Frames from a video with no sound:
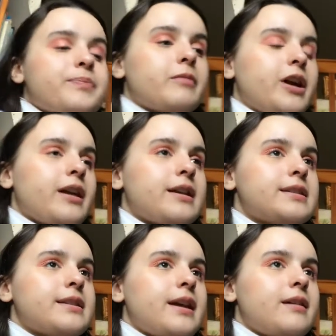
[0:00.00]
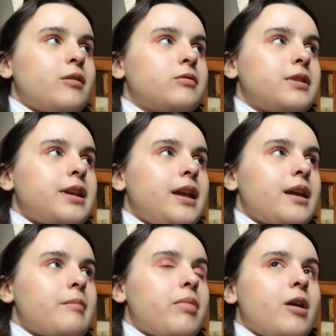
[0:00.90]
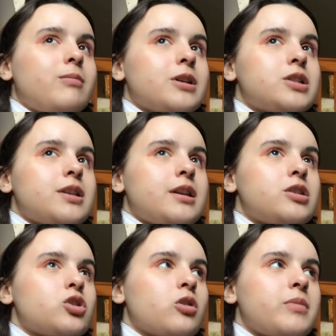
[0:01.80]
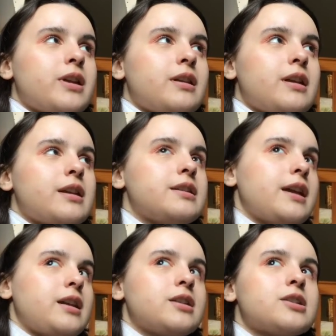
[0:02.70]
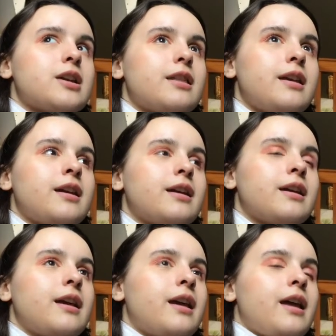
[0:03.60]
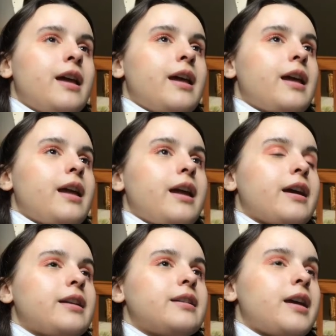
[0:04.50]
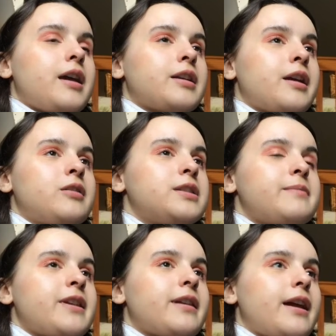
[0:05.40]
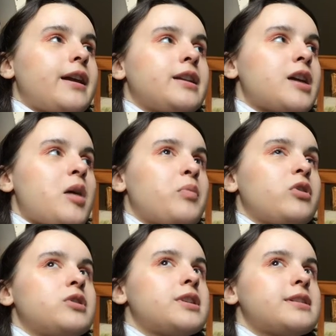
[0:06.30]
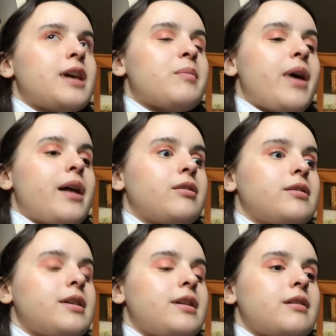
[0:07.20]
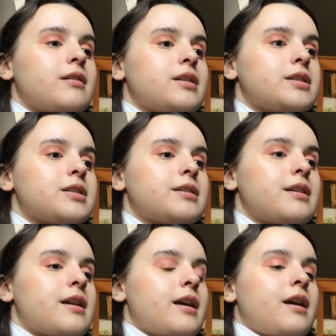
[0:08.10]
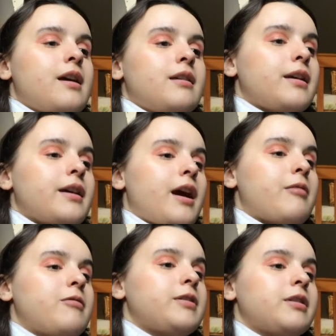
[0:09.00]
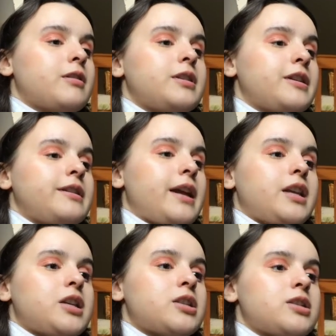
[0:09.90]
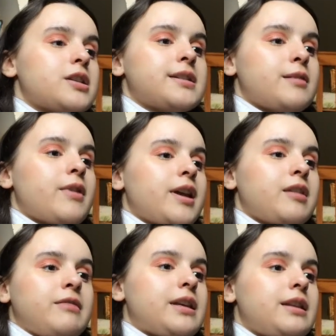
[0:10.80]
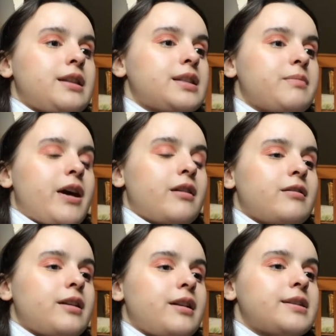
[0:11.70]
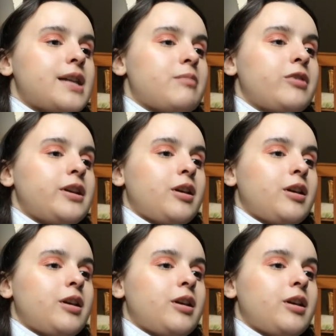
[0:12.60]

But it's like only published in German and Danish, I think. And it kills me that I cannot purchase that pattern in English. Like, I would learn Danish just so I can knit this pattern. It is that pretty.